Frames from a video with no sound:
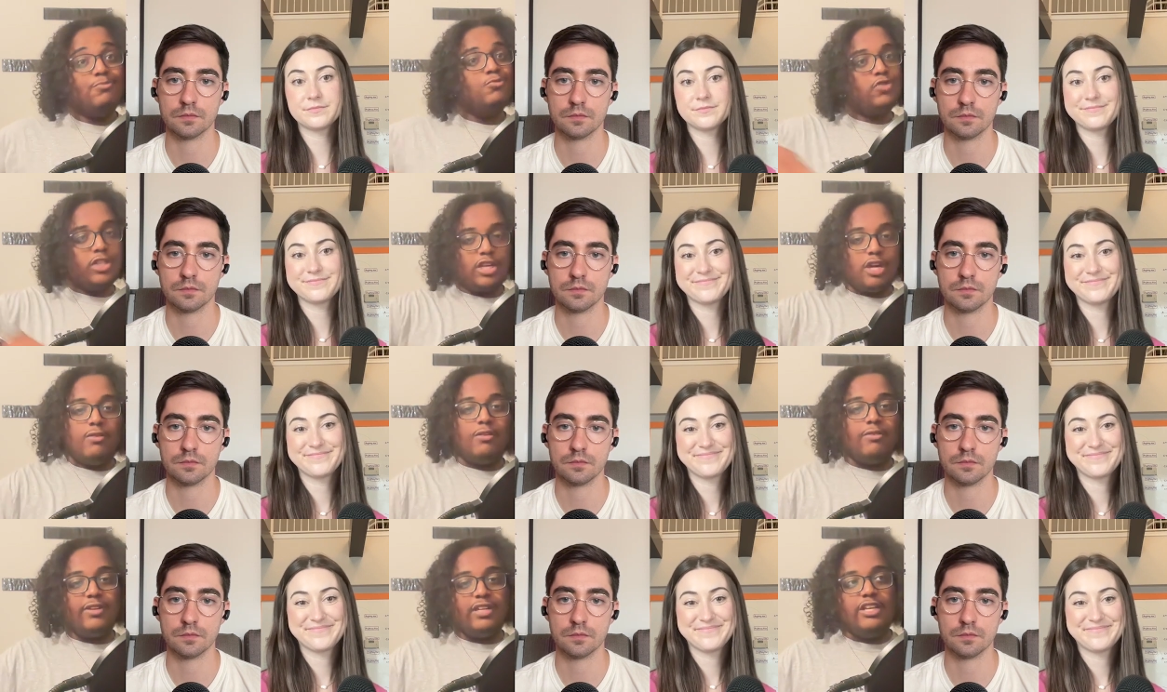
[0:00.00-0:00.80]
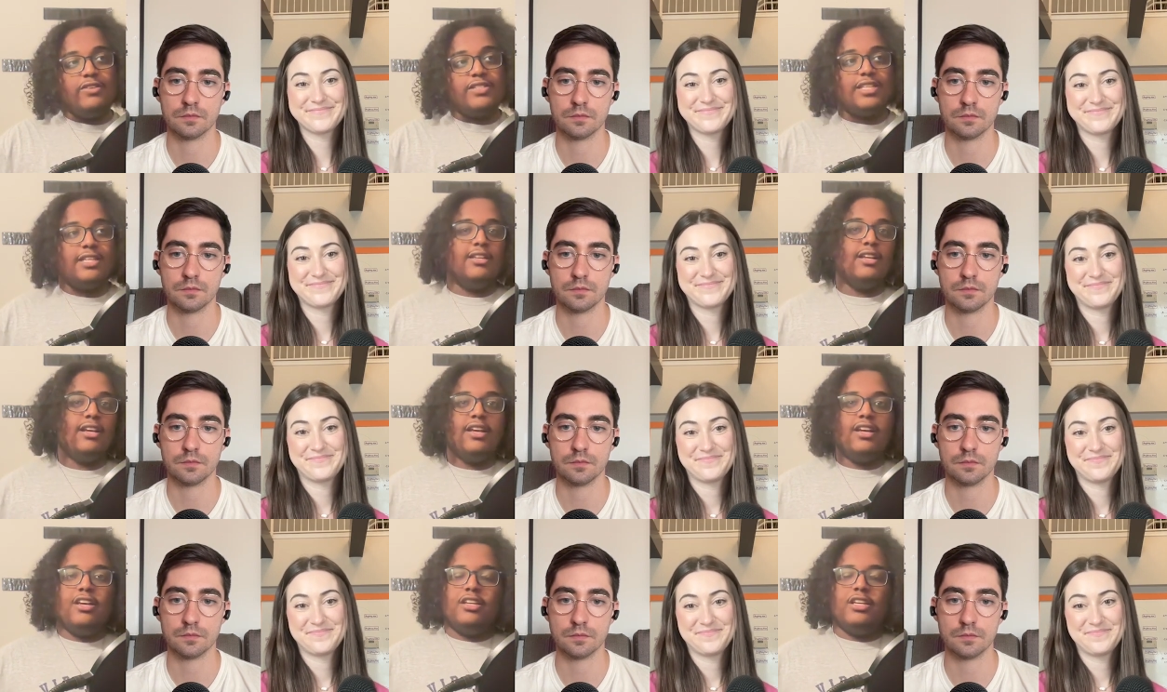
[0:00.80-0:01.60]
Speaker 1: check out our videos and
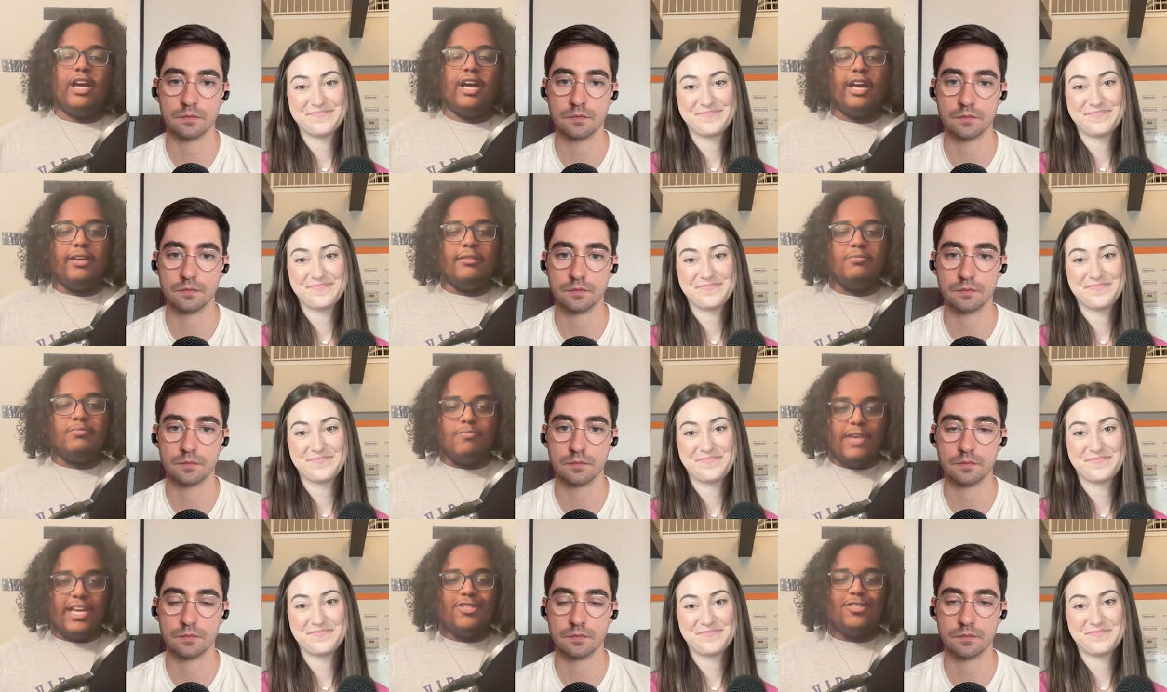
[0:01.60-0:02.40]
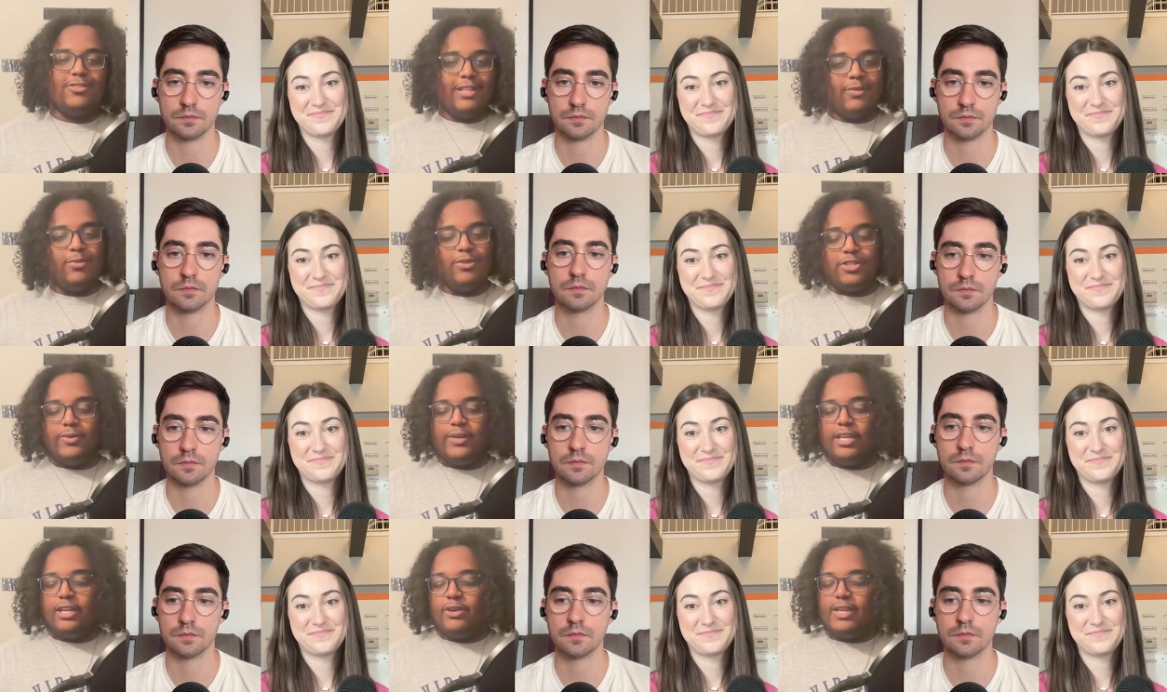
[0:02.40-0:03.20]
uh, make sure that we're doing
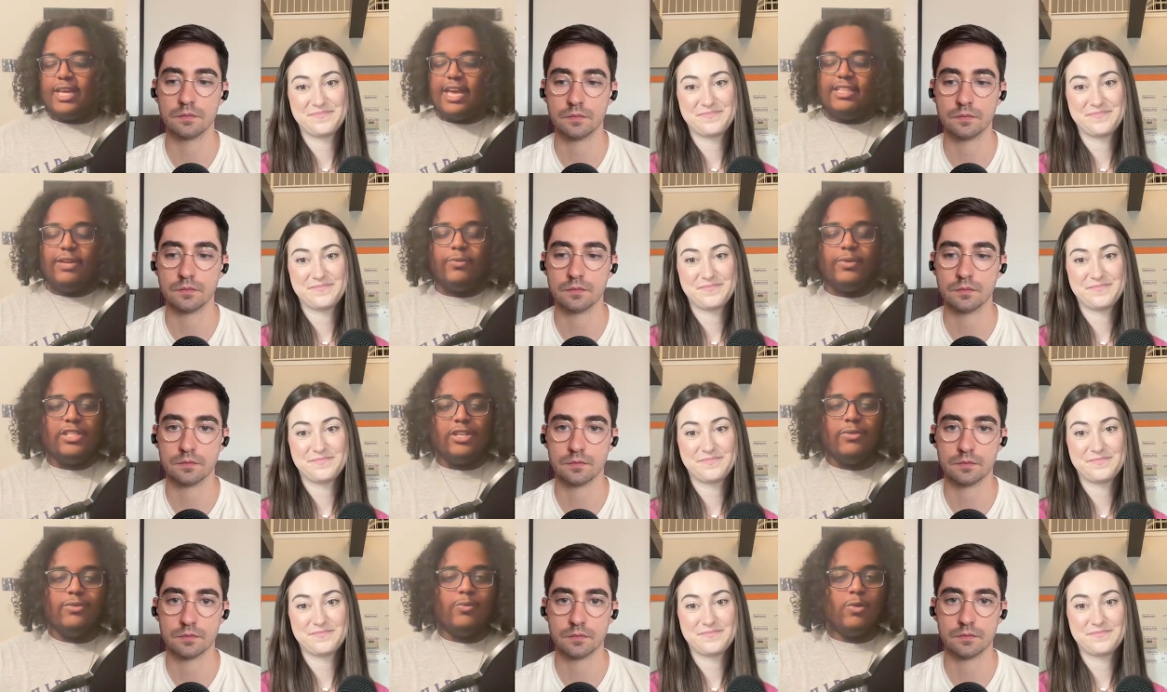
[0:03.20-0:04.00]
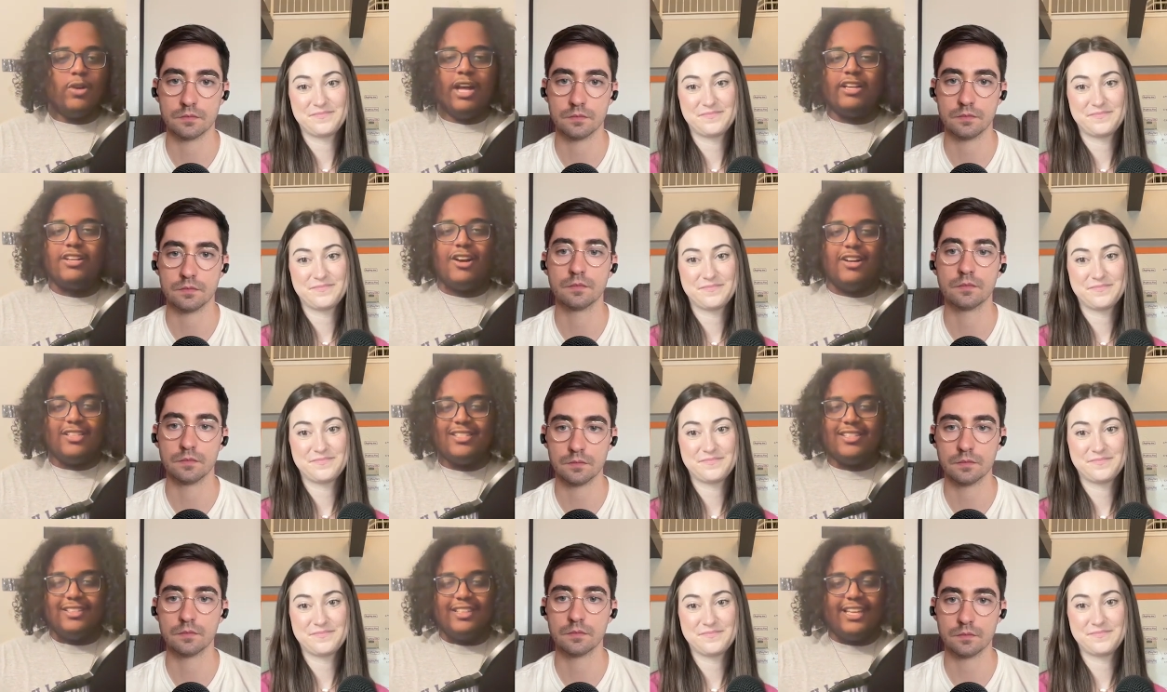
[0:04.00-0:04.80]
it okay, that we don't, we're not
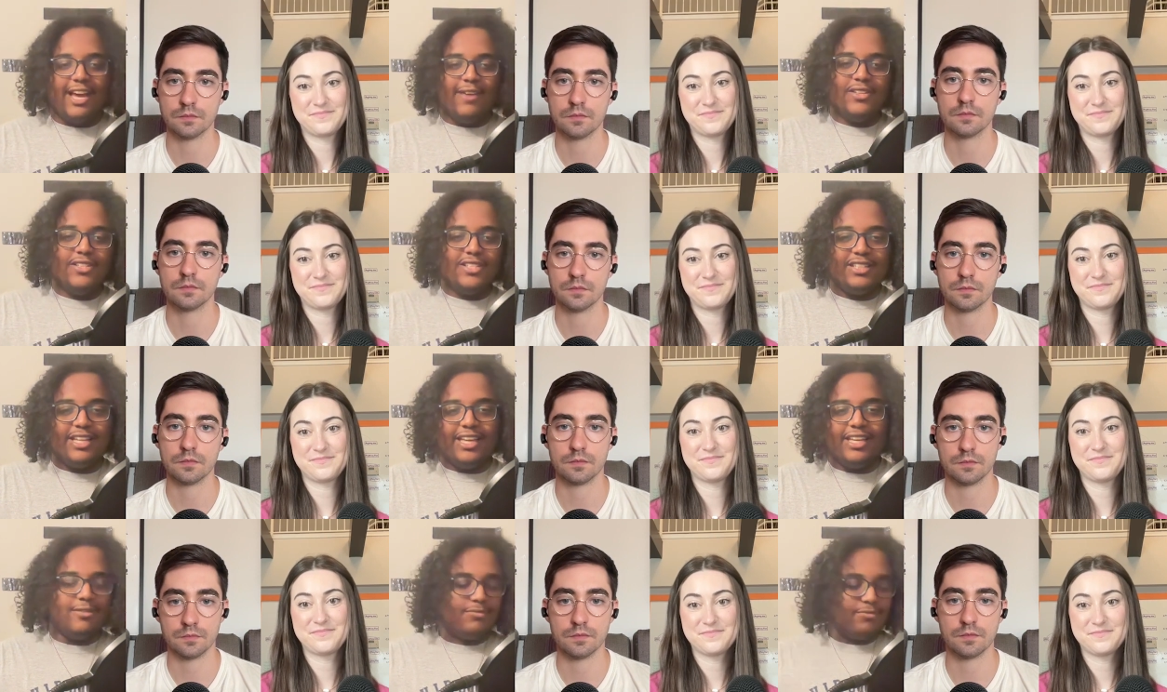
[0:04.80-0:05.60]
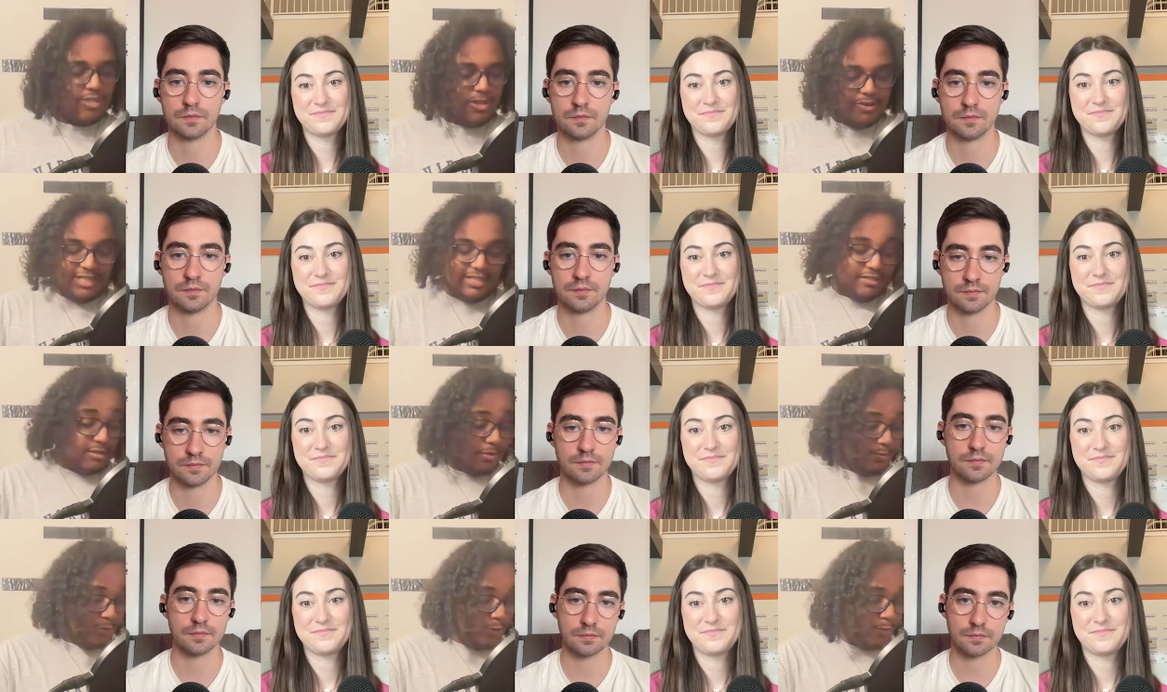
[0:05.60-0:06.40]
constantly having to like go like,
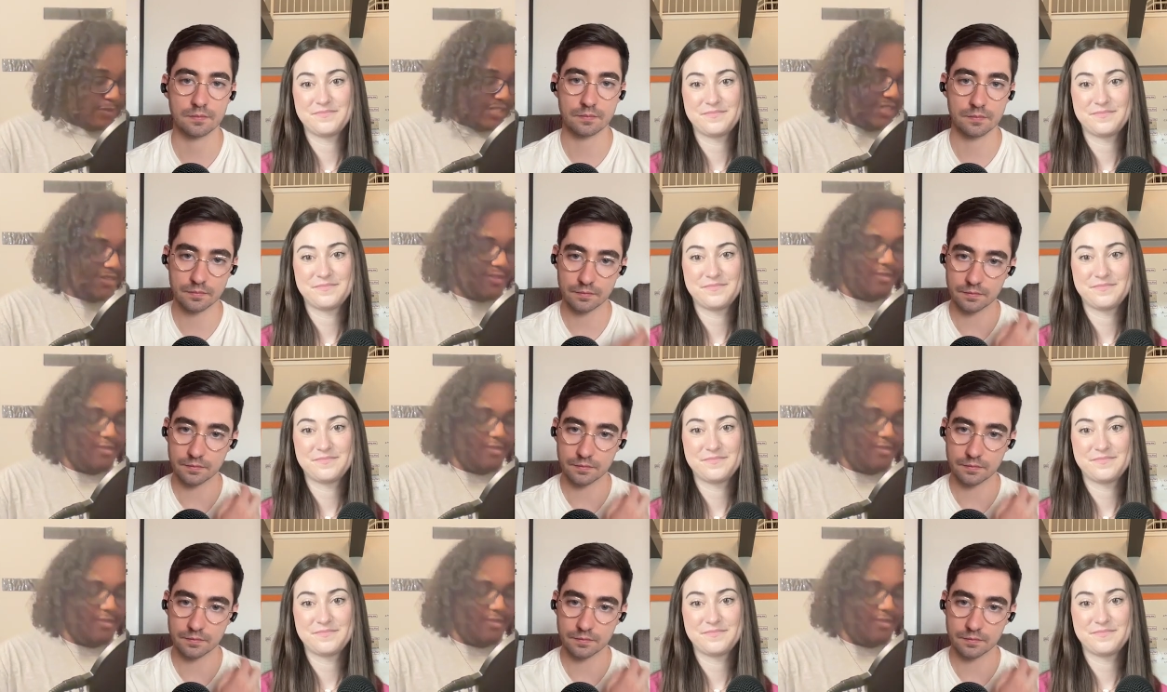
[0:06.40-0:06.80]
nope, oopsie.